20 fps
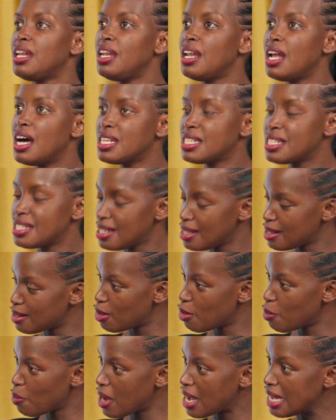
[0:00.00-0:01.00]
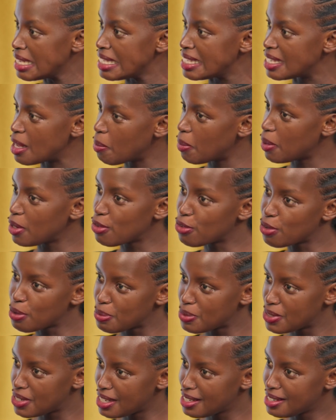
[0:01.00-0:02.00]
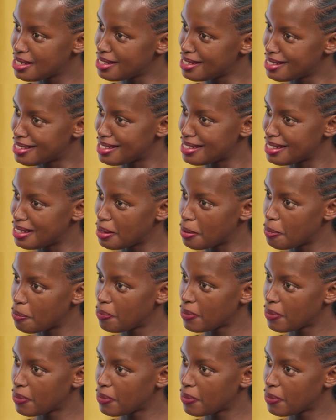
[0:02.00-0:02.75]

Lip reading: last season, we had somebody from JDC,